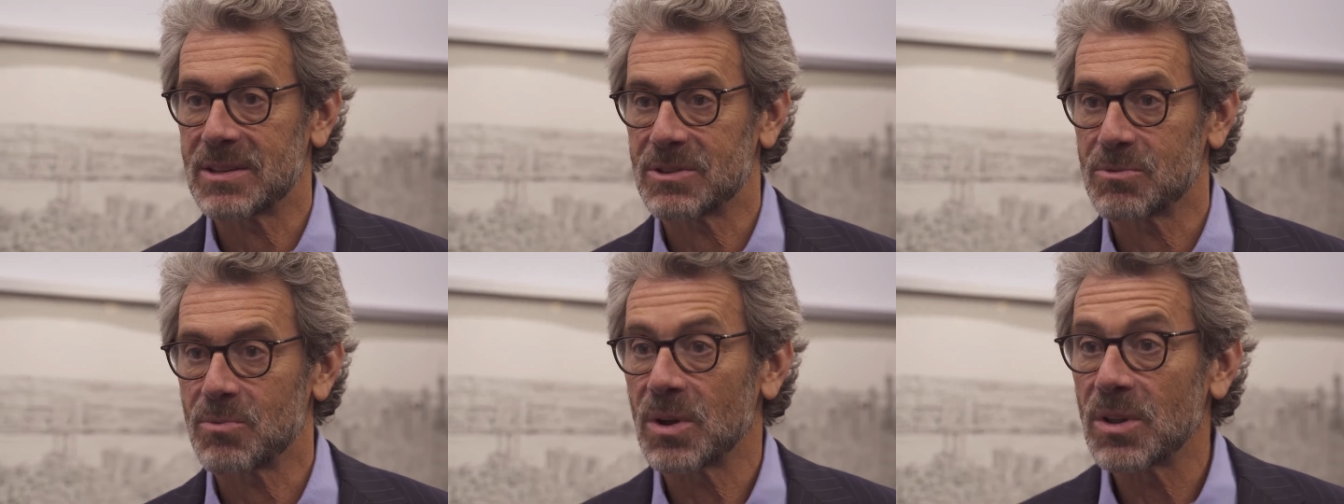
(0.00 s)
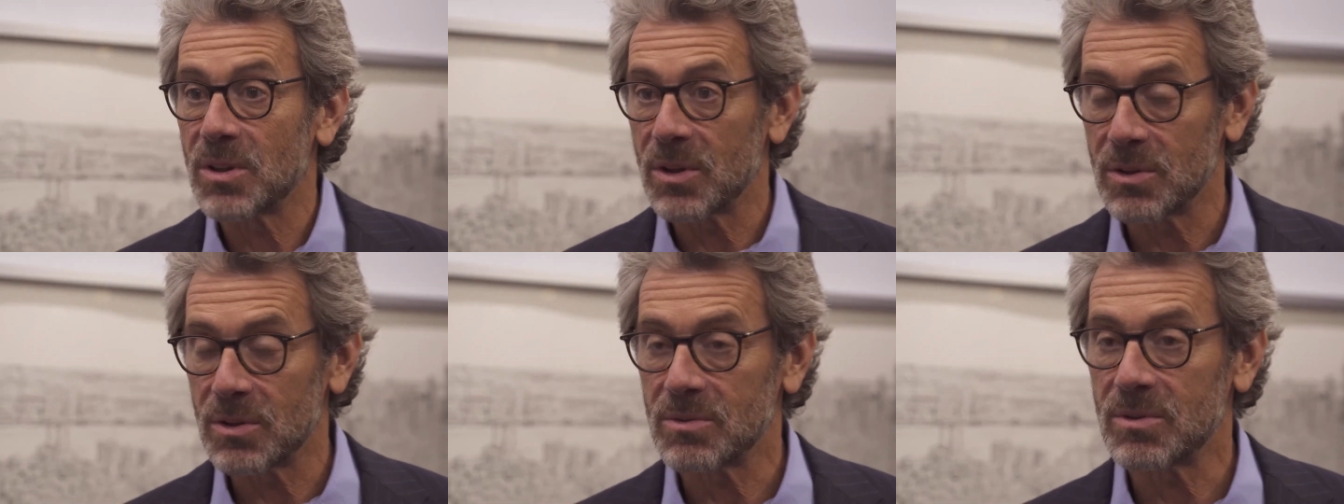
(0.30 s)
what
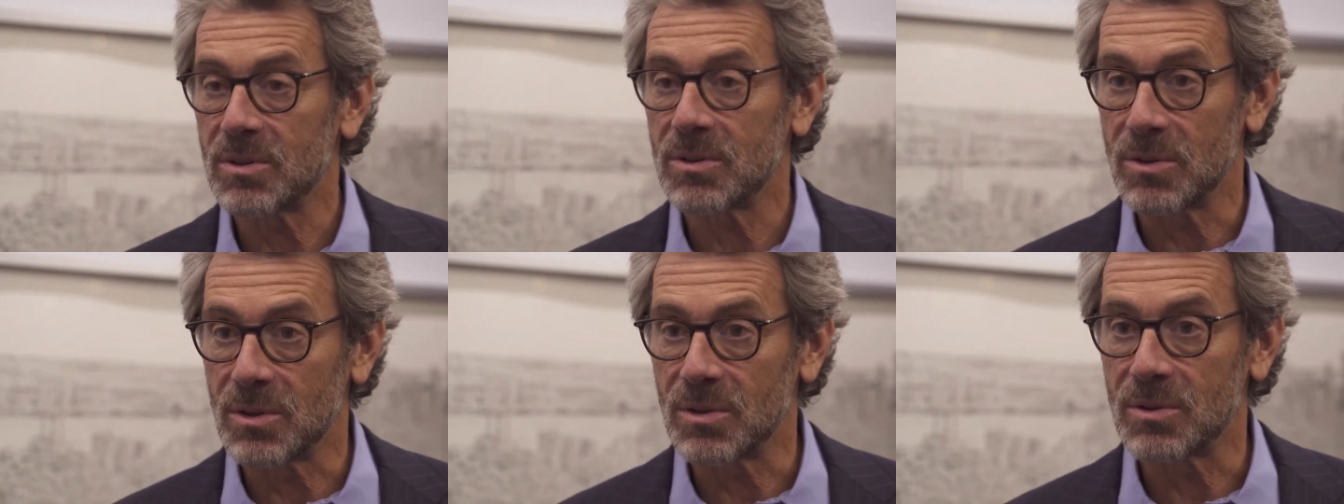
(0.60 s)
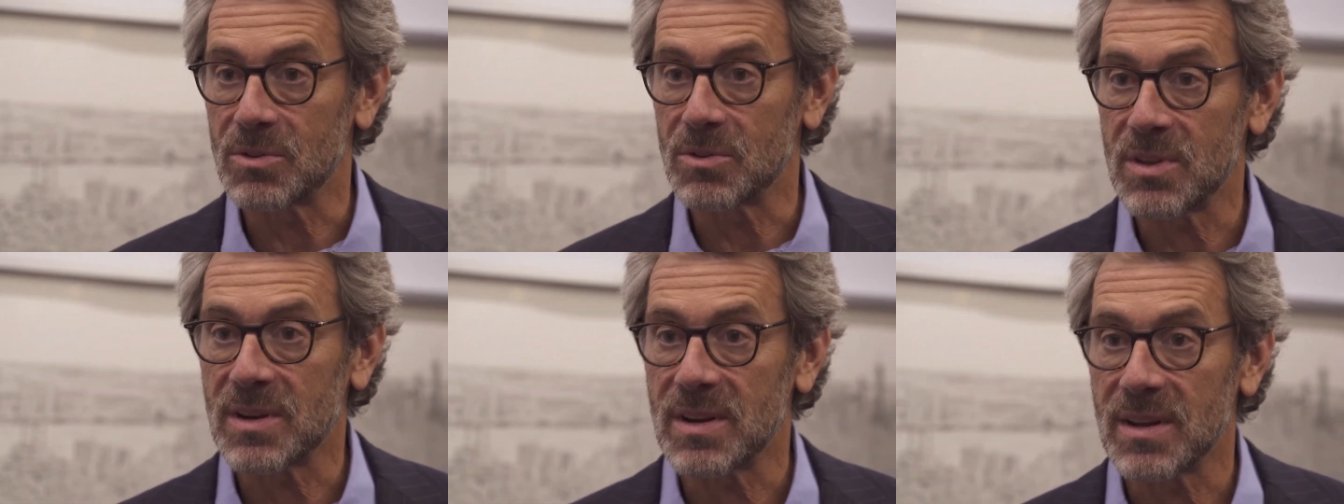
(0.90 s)
you
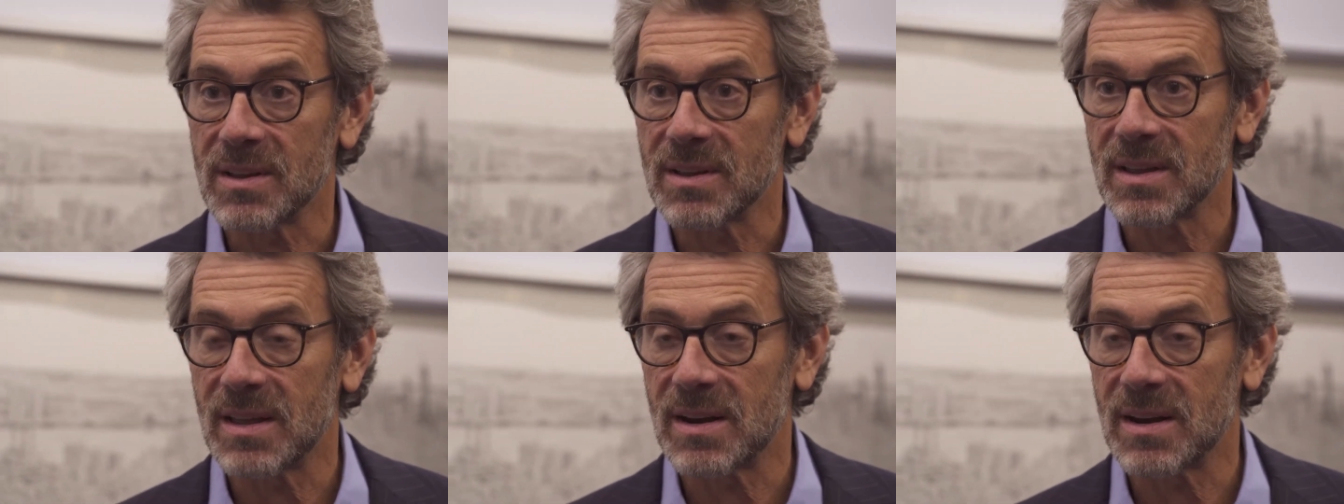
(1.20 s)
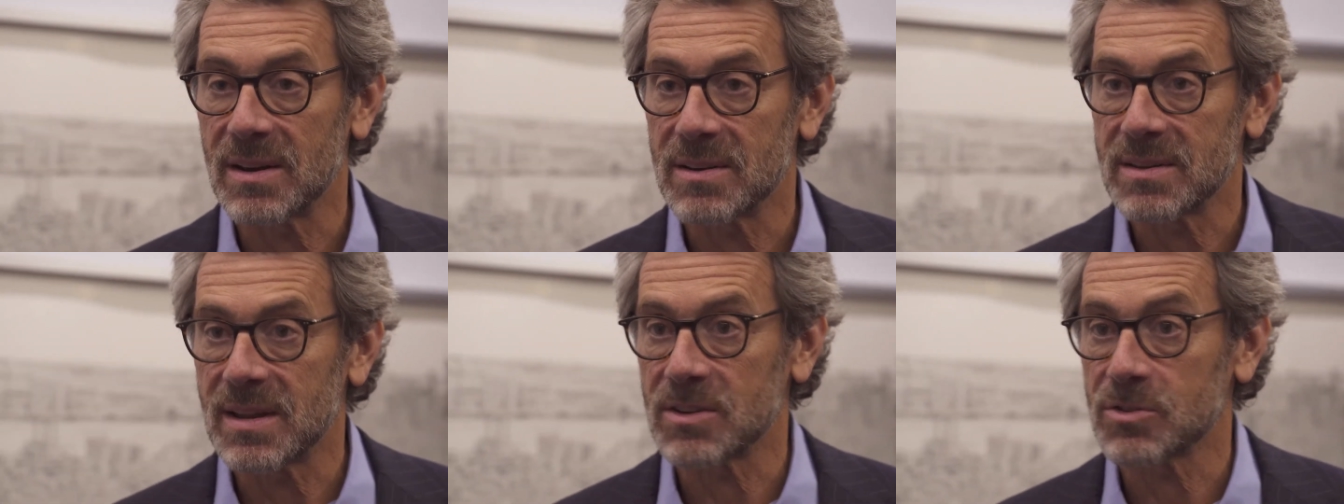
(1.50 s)
use in
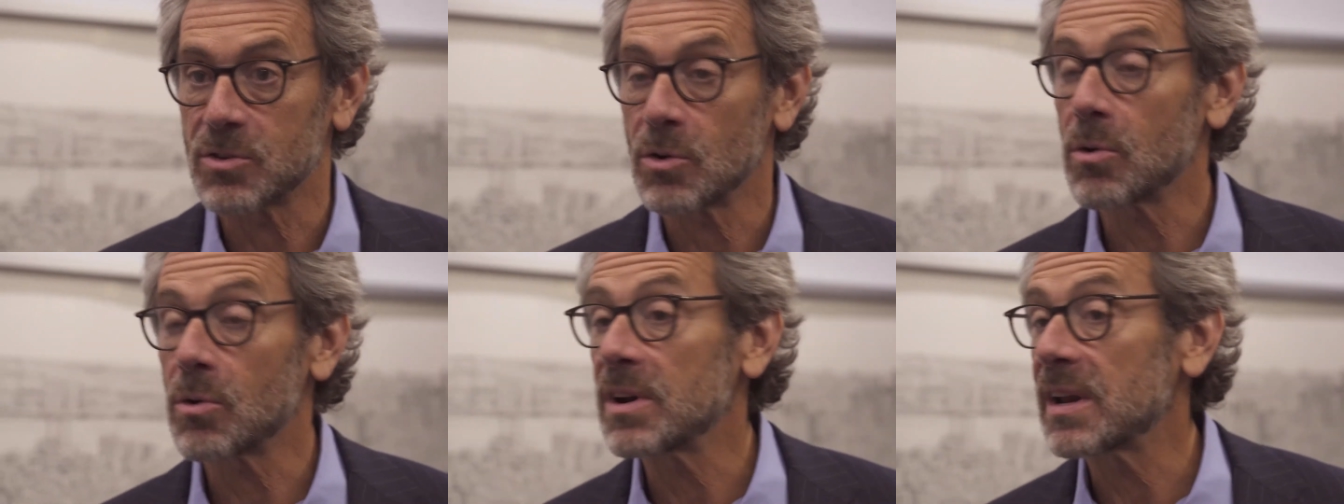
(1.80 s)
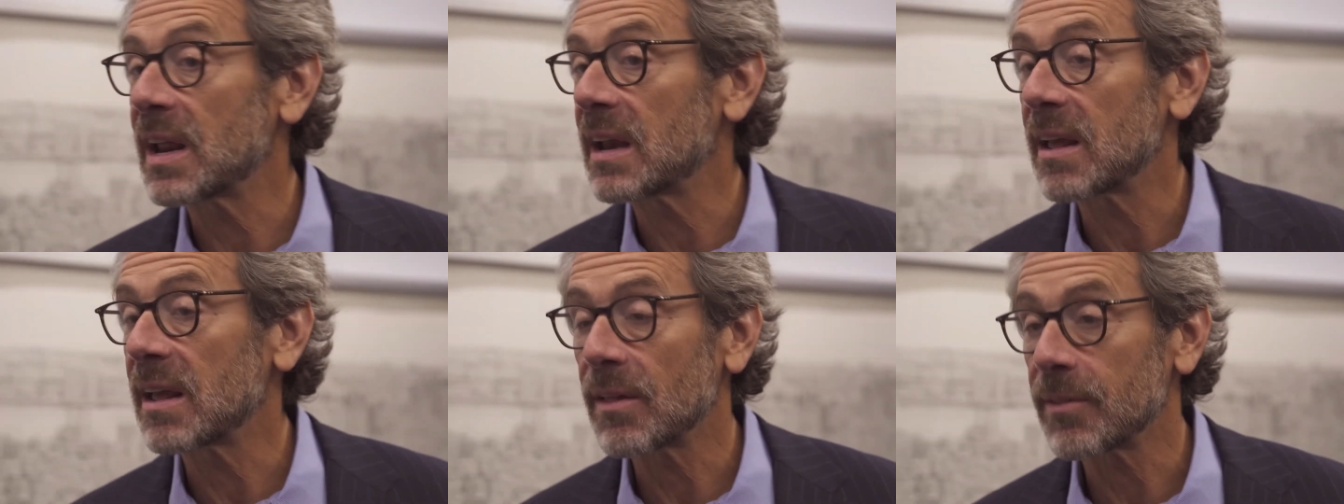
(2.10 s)
a Tesla or in
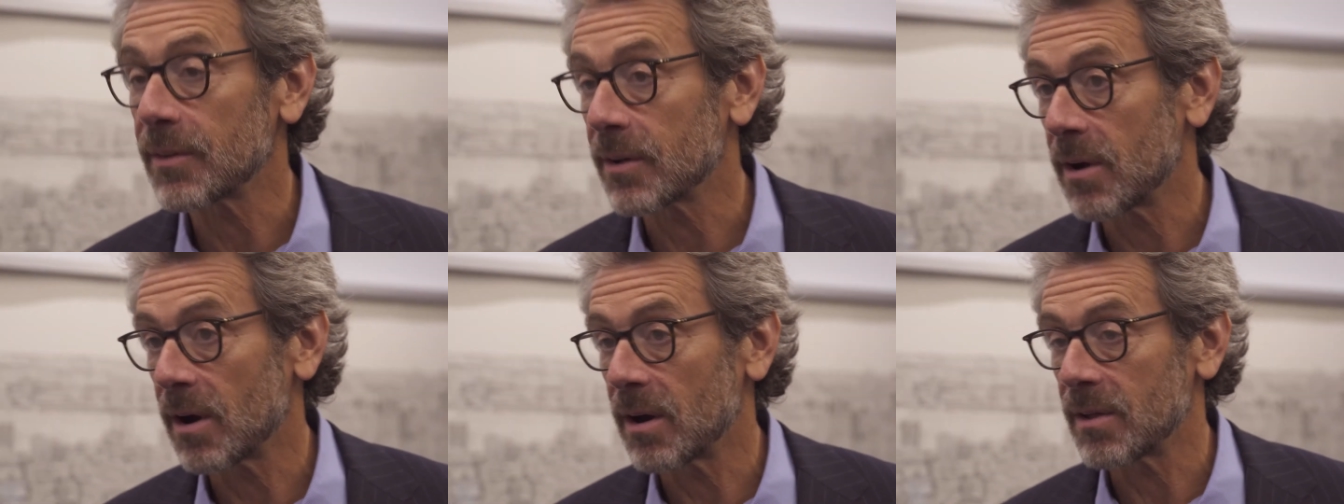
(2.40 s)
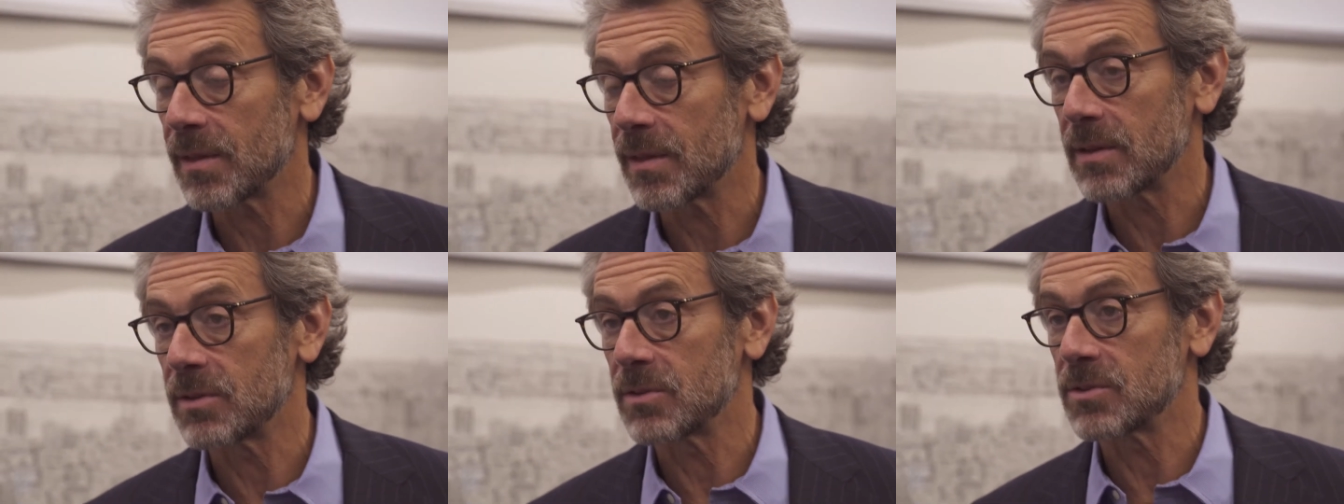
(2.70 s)
any other car
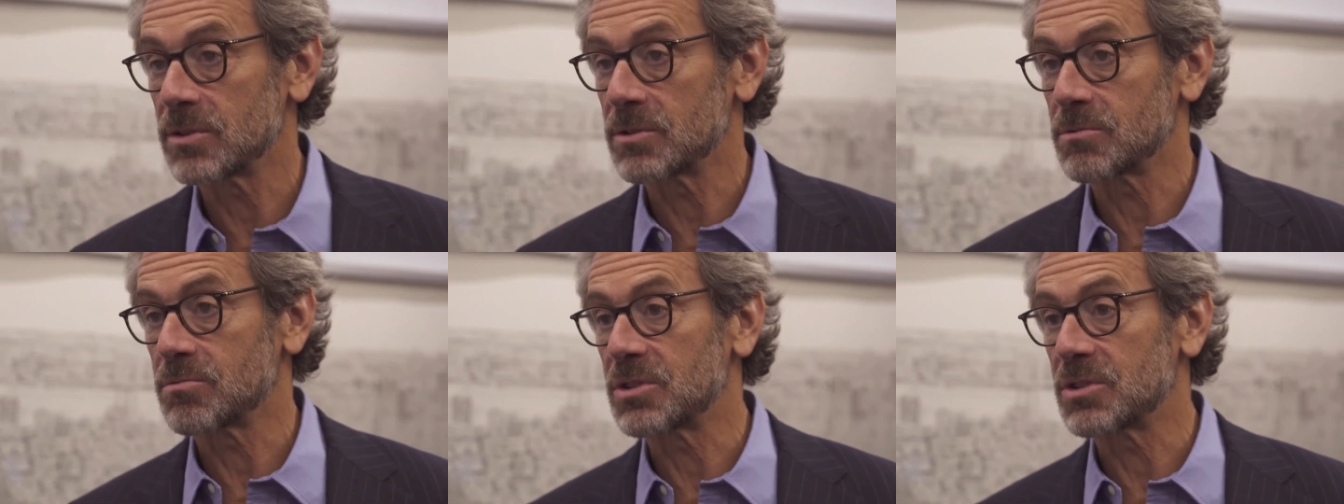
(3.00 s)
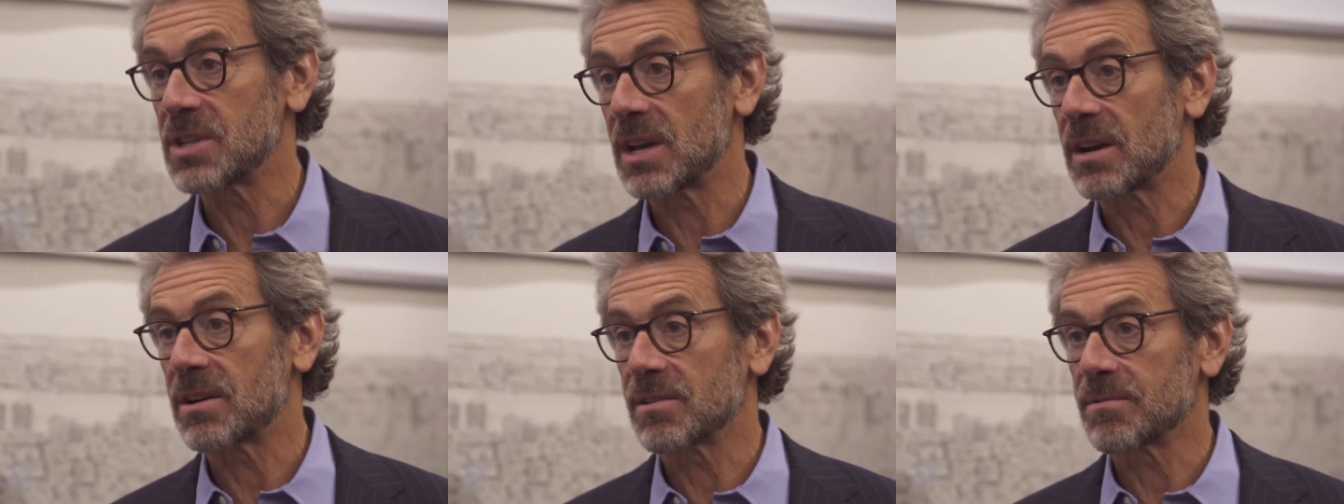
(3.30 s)
that uses
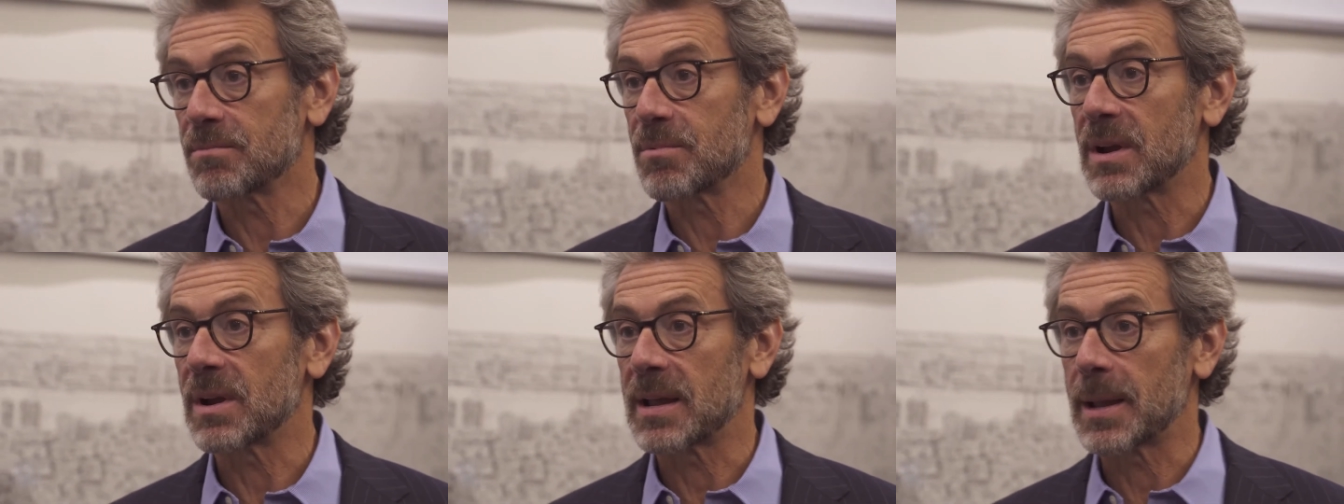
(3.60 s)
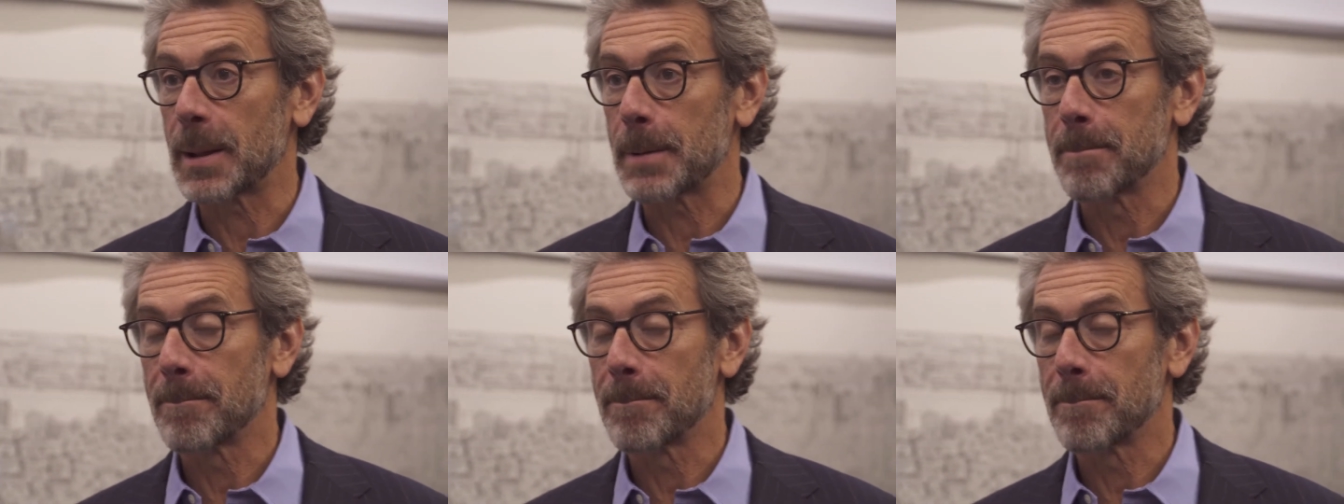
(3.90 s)
regenerative braking.